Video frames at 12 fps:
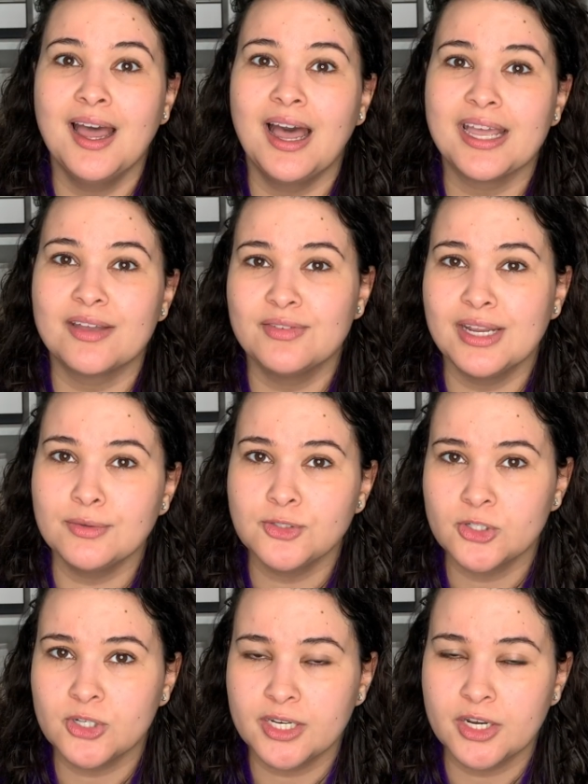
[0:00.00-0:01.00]
I have now
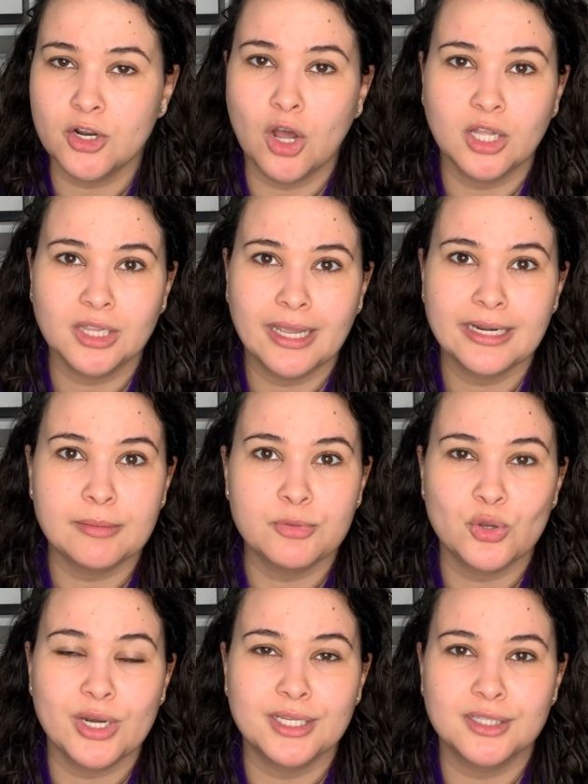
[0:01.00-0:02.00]
started an online
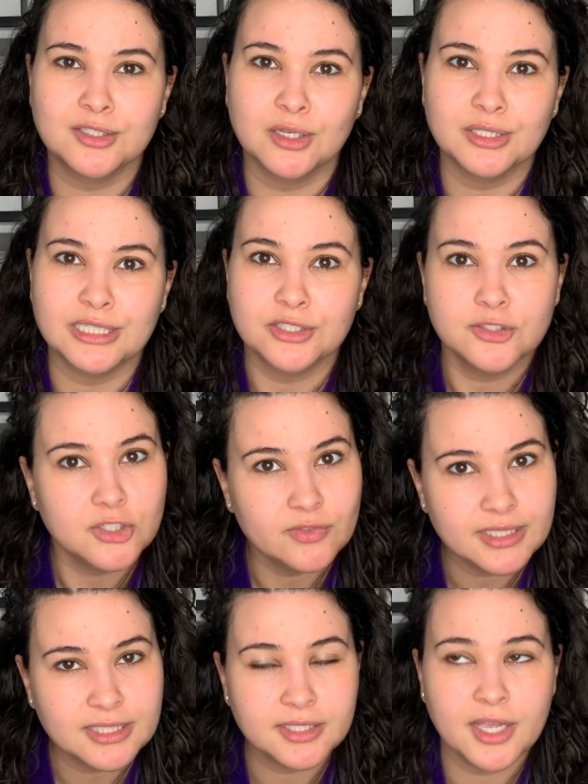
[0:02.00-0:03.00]
beauty consulting
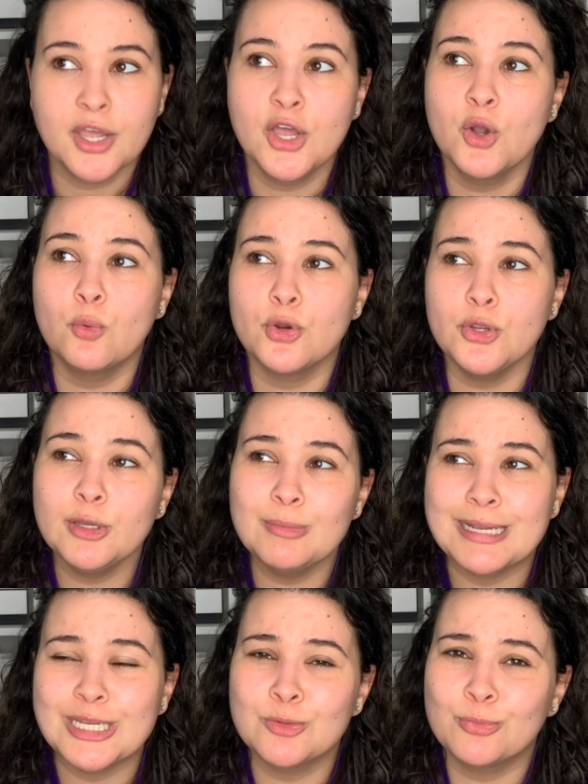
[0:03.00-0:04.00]
service where you can
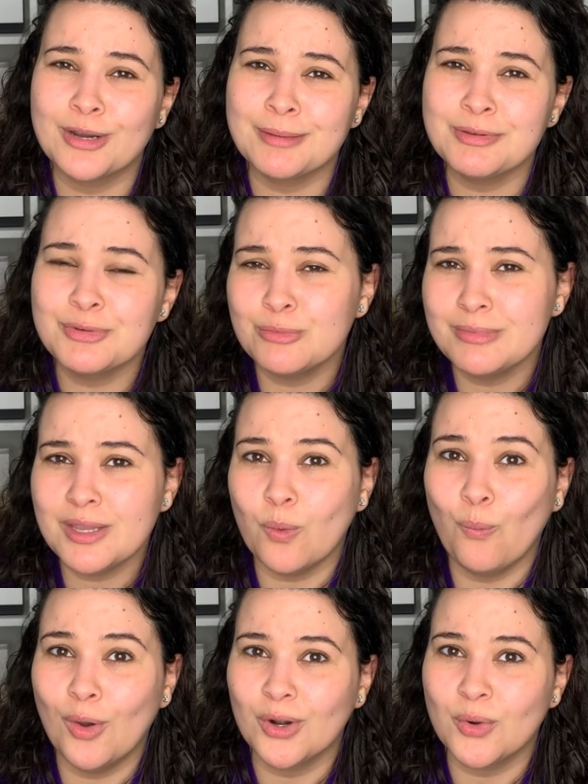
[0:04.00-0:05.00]
make an appointment with me
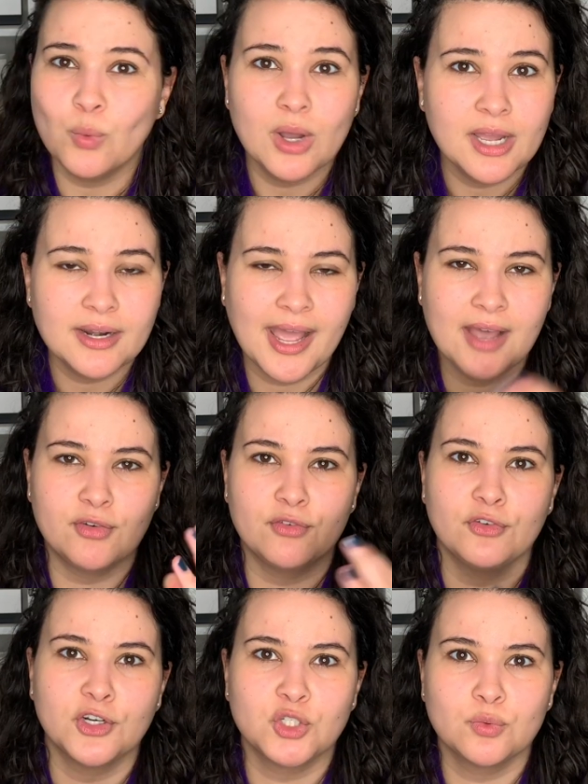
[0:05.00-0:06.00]
one-on-one, -on -one, have a
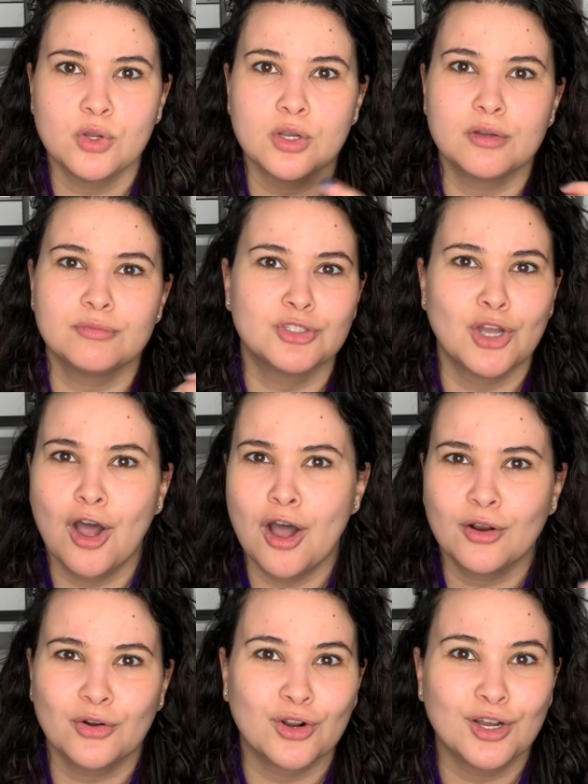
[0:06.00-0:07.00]
virtual
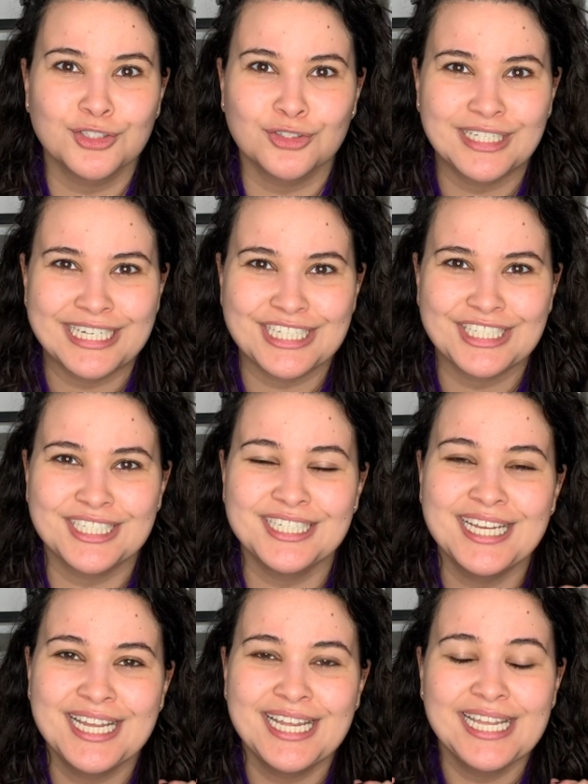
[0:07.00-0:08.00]
talk or
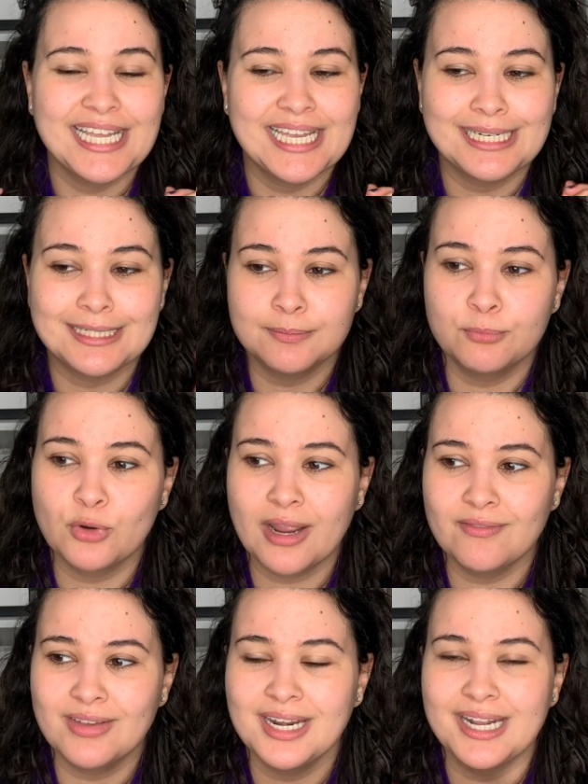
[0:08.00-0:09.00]
consultation and it's
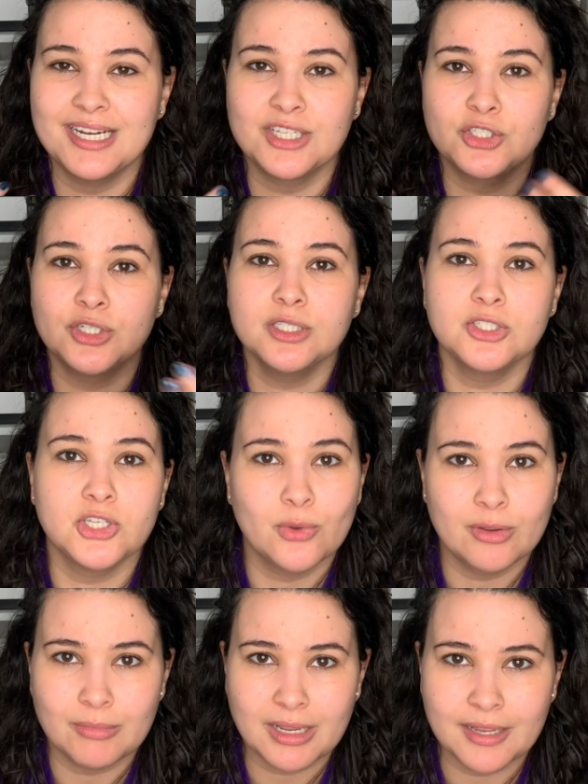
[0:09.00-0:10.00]
private and it's just
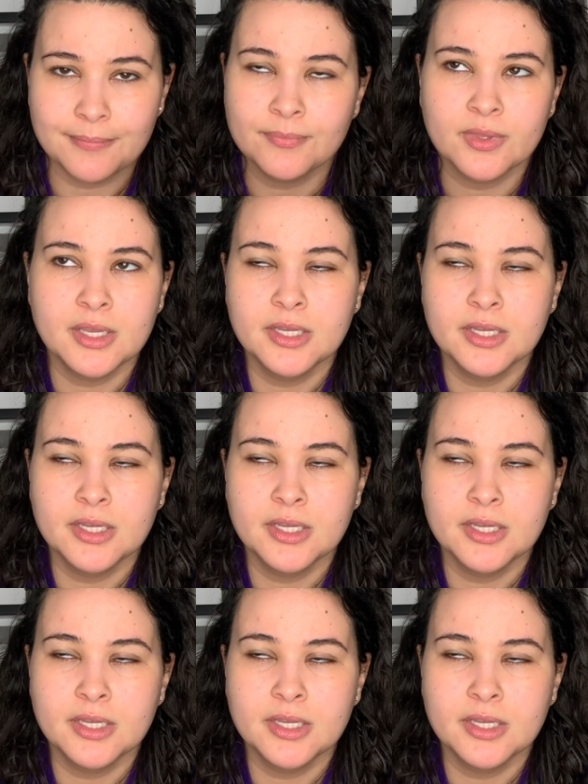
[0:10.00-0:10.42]
you and me.